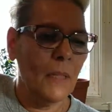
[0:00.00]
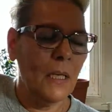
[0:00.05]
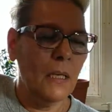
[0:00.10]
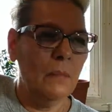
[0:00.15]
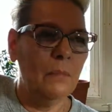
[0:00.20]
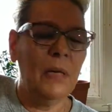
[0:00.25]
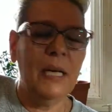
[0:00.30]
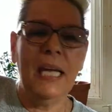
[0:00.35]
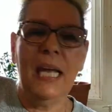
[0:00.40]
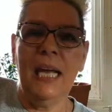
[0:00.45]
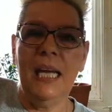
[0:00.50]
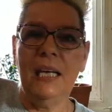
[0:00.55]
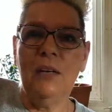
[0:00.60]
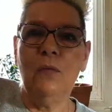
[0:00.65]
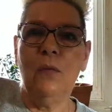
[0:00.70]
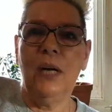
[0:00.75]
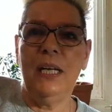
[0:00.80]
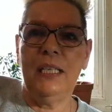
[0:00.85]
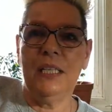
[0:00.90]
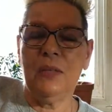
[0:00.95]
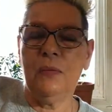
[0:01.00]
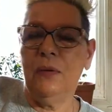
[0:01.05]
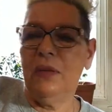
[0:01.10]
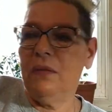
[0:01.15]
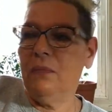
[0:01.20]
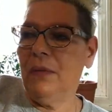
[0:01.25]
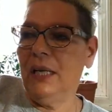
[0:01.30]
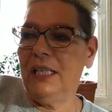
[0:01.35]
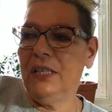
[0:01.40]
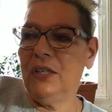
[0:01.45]
my egg whites with
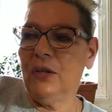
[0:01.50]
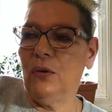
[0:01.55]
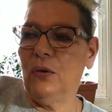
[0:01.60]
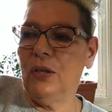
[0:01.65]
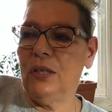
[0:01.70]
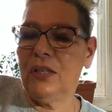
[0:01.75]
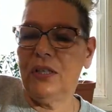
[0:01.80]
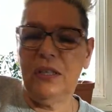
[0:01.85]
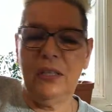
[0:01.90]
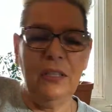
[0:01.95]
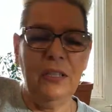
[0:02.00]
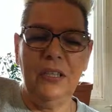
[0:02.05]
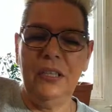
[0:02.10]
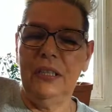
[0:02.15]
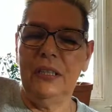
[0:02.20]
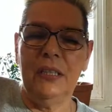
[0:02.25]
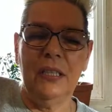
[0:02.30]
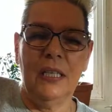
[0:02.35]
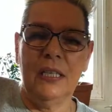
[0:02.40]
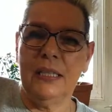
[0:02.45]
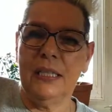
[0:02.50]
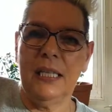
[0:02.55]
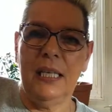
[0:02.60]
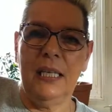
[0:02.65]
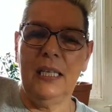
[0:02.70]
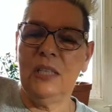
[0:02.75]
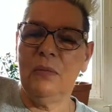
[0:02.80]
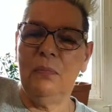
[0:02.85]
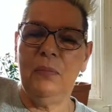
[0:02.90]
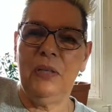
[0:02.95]
my torch. You could not
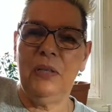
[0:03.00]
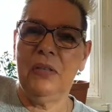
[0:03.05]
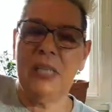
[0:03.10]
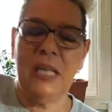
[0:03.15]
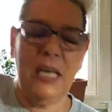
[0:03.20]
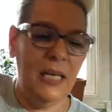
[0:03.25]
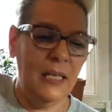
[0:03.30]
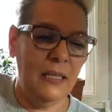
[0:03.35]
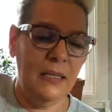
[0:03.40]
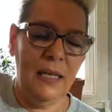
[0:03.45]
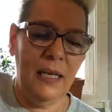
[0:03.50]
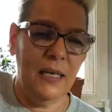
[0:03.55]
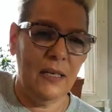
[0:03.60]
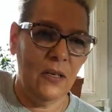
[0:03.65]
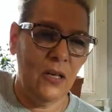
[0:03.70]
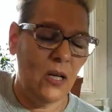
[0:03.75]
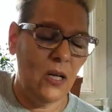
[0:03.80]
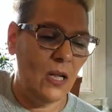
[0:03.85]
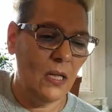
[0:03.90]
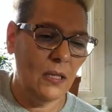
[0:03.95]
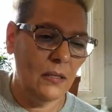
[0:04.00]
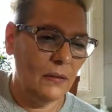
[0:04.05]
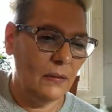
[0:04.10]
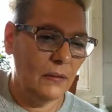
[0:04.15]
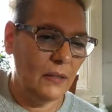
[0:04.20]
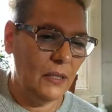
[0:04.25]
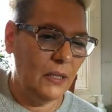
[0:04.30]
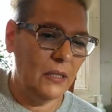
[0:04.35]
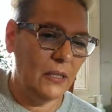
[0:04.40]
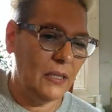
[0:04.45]
taste butane at all.
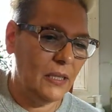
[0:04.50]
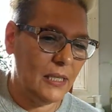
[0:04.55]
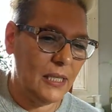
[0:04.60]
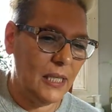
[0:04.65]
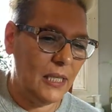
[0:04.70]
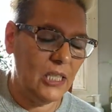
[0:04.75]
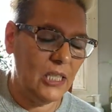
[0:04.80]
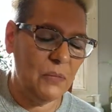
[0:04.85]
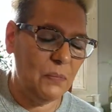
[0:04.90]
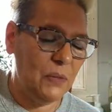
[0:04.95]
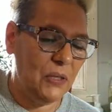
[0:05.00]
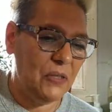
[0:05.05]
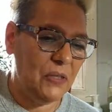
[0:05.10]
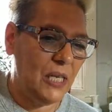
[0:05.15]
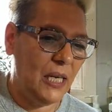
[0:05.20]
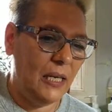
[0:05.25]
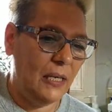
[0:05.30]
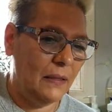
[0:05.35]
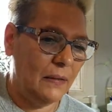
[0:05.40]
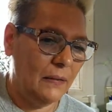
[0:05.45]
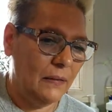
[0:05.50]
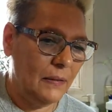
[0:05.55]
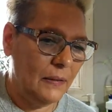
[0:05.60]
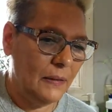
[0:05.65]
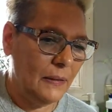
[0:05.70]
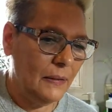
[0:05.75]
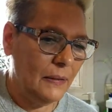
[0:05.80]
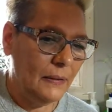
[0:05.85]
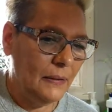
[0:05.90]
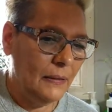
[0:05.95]
You couldn't taste butane
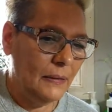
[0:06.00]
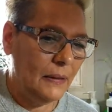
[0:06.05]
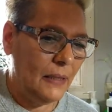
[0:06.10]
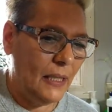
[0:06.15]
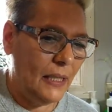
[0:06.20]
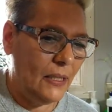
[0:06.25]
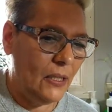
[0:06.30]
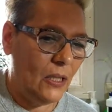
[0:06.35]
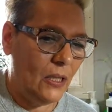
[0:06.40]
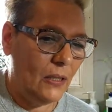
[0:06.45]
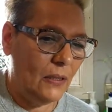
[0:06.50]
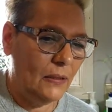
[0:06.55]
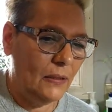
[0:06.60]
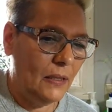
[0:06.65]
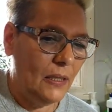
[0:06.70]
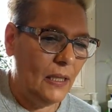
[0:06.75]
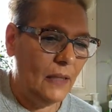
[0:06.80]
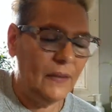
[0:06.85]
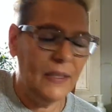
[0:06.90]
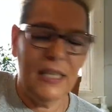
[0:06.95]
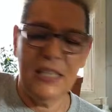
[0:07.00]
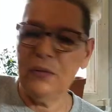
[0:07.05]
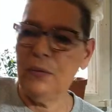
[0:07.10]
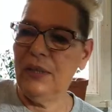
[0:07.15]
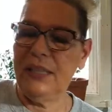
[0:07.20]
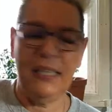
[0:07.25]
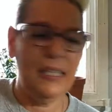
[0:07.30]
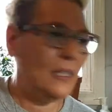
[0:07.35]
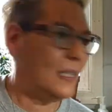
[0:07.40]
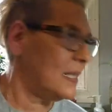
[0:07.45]
at all. That's
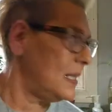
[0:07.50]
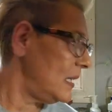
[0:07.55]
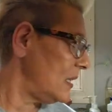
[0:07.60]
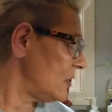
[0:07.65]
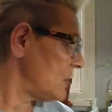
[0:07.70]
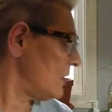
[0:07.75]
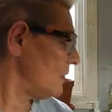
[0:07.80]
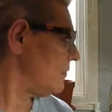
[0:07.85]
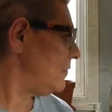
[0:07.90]
what these things are